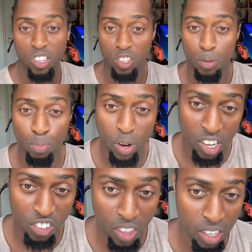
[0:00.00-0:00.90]
is the
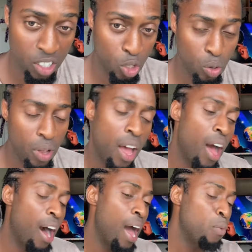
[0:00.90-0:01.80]
British thing to do,
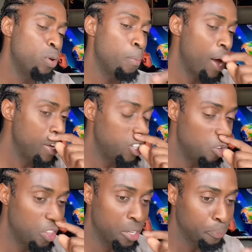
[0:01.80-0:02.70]
I would remind you
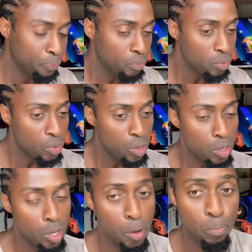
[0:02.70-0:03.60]
that
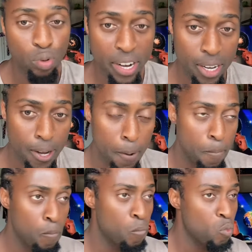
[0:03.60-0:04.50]
Britain
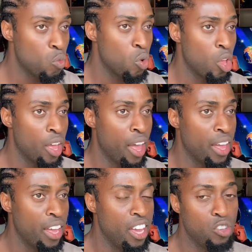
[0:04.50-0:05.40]

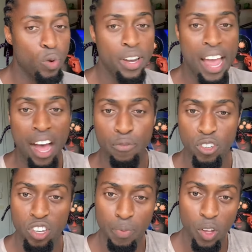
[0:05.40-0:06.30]
is renowned for
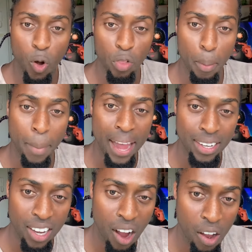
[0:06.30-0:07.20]
something called the Magna
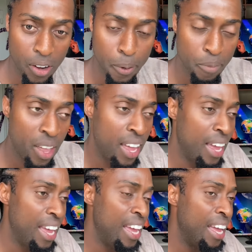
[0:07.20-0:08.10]
Carta.
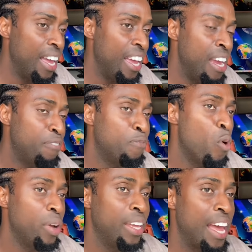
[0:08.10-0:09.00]
It
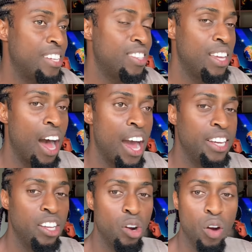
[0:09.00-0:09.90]
fought against the
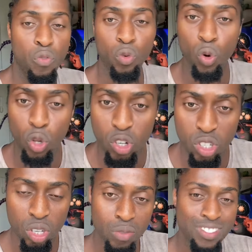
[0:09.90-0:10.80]
idea of
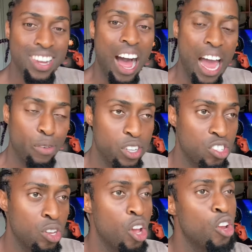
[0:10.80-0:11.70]
rulers,
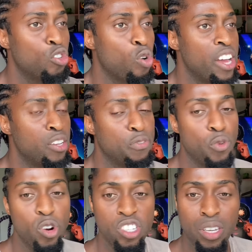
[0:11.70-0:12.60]
tyrants, trying to
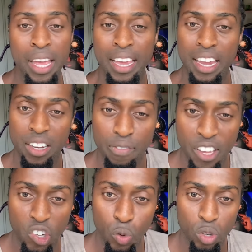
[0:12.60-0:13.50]
force
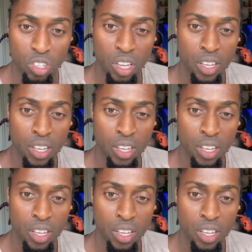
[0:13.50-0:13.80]
individuals